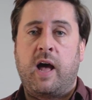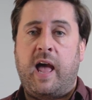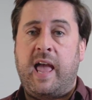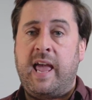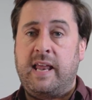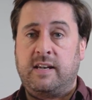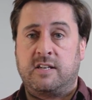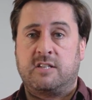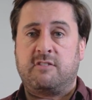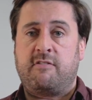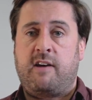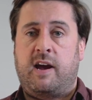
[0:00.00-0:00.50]

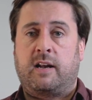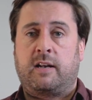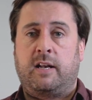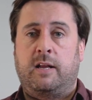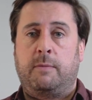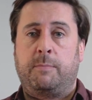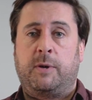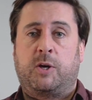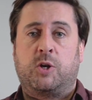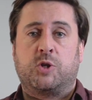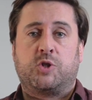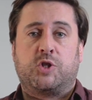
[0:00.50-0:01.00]
indirectly
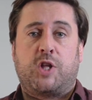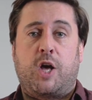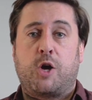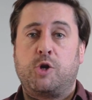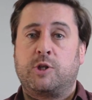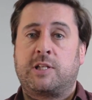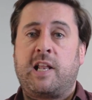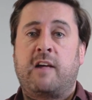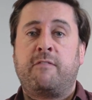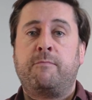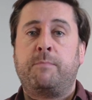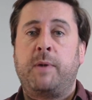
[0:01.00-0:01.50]
because
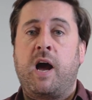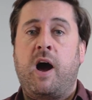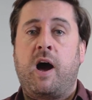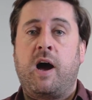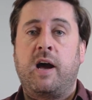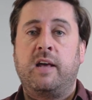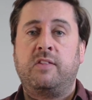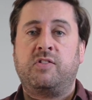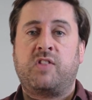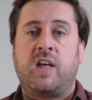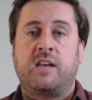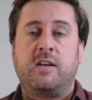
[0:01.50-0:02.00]
those left
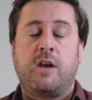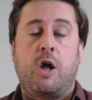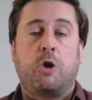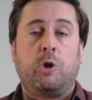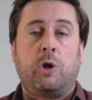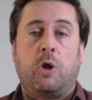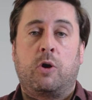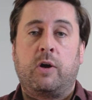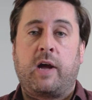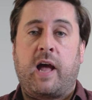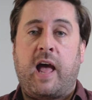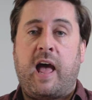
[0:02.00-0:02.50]
behind, they no
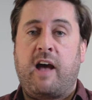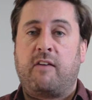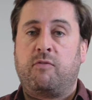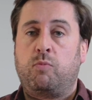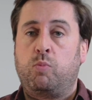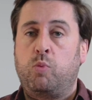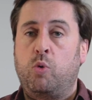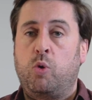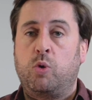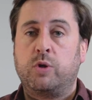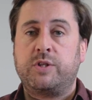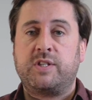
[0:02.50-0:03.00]
longer have
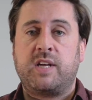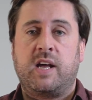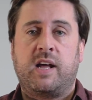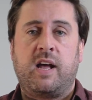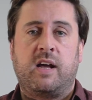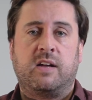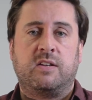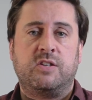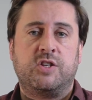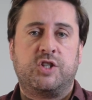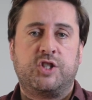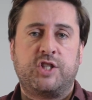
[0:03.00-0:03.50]
water
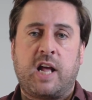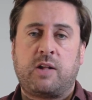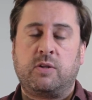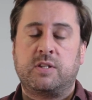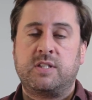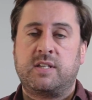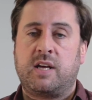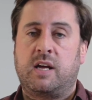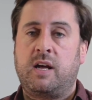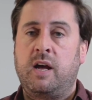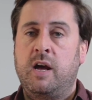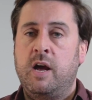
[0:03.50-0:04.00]
and
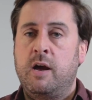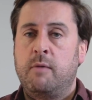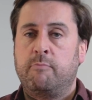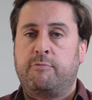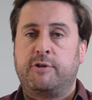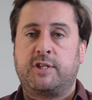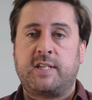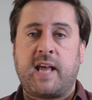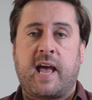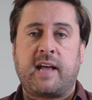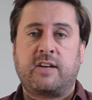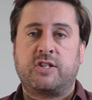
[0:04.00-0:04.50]
shelter,
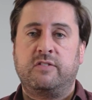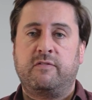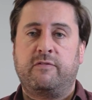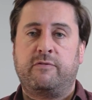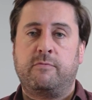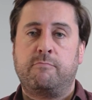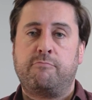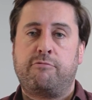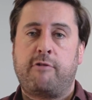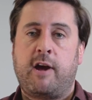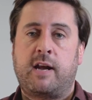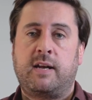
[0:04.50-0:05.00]
protection
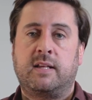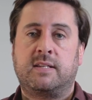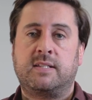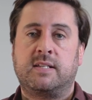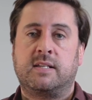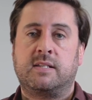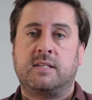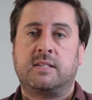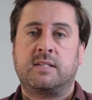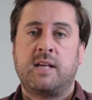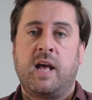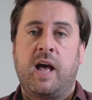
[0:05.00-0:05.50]
from
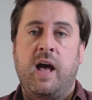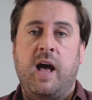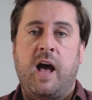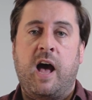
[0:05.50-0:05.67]
predators,